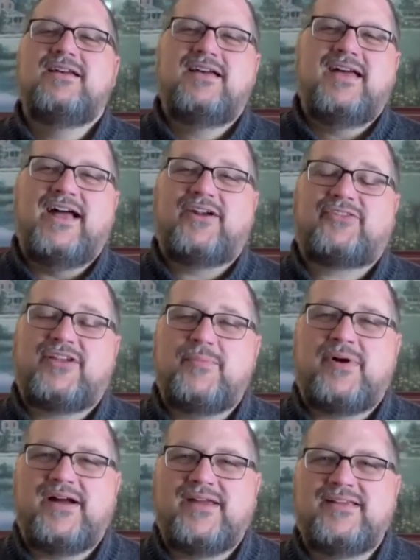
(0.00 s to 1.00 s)
Actually,
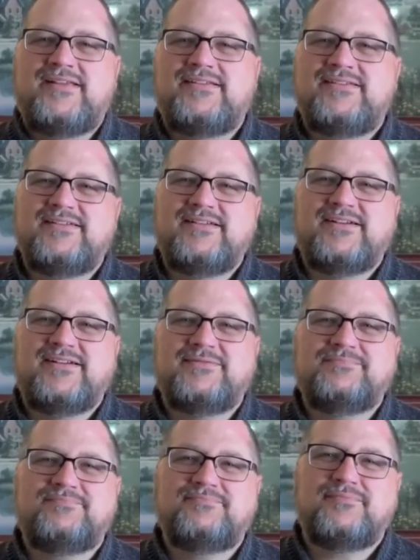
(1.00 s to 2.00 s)
my uh,
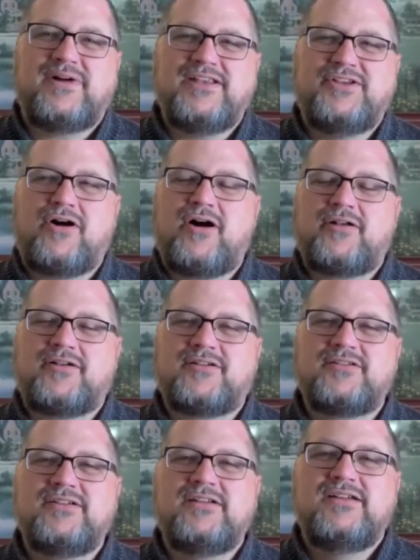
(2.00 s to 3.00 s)
my
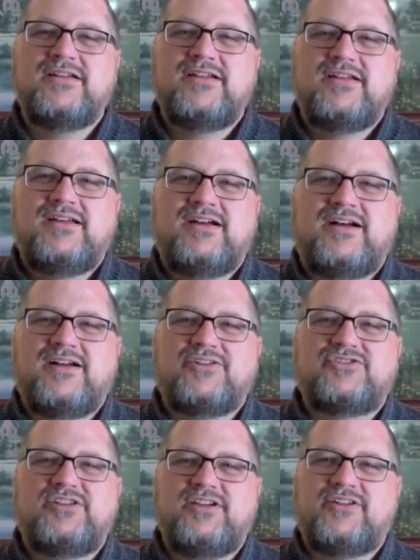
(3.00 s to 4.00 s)
daughter, uh,
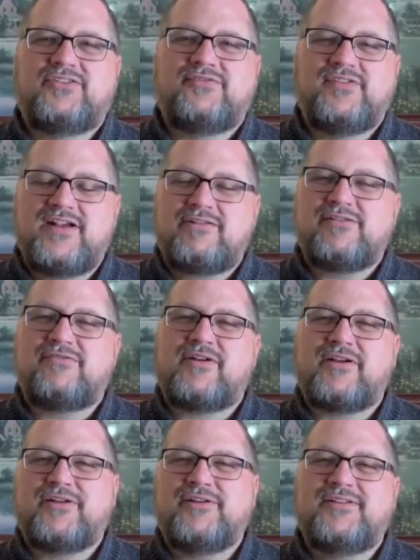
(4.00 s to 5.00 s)
she is very,
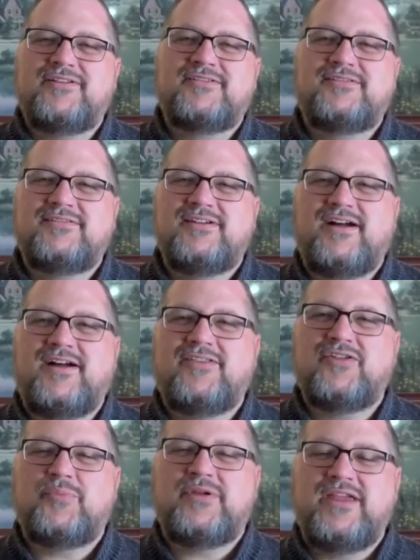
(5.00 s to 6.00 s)
very good on
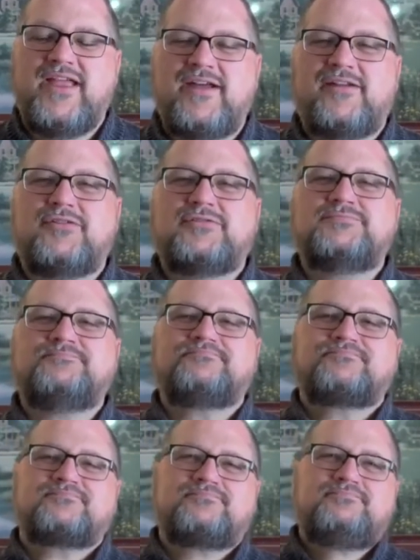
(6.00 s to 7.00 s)
the piano.
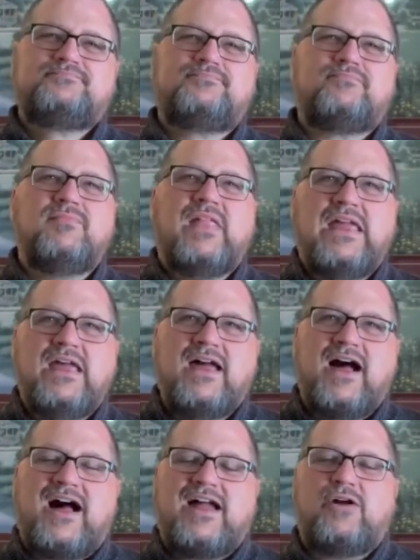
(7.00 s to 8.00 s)

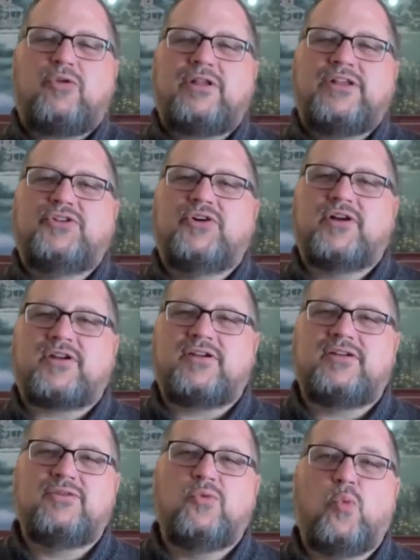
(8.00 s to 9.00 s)
I only took
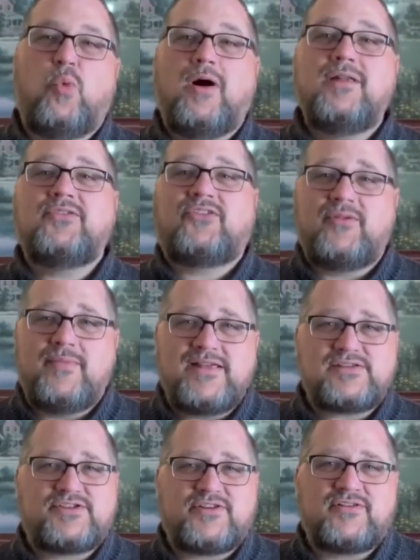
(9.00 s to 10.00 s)
one
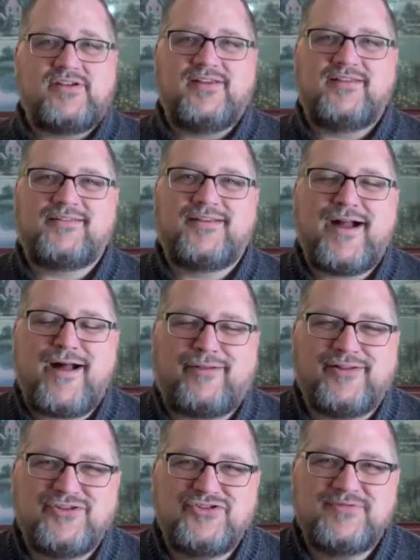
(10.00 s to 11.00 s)
semester in
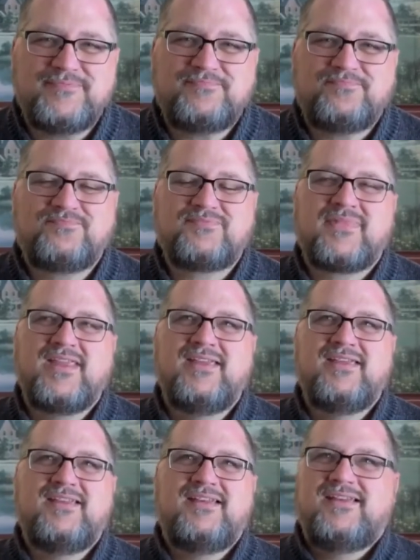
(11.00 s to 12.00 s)
college.
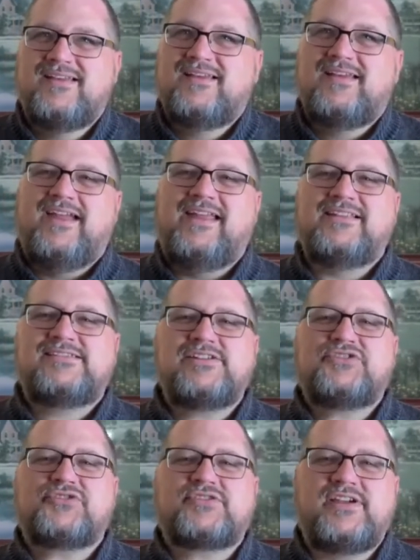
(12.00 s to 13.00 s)
And it's
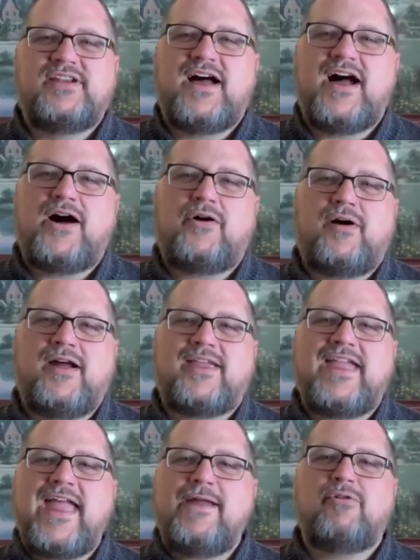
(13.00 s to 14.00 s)
interesting how I
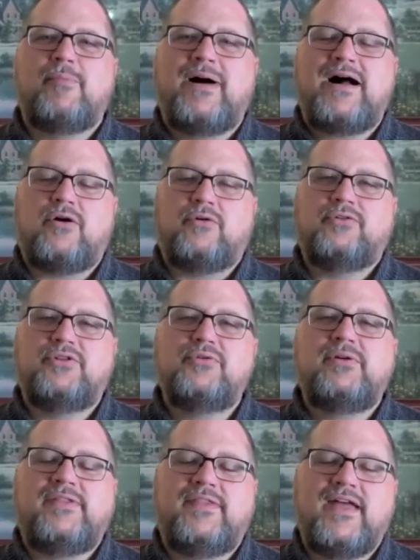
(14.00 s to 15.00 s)
came about
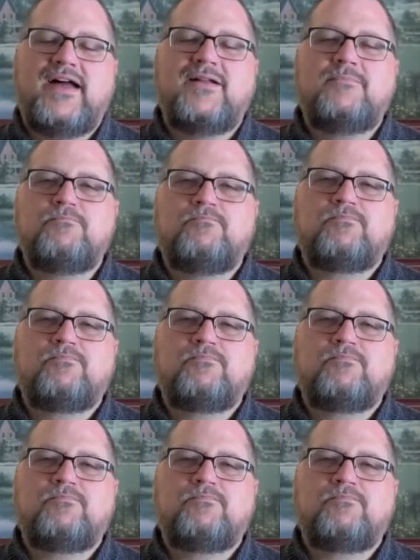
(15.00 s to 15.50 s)
doing that.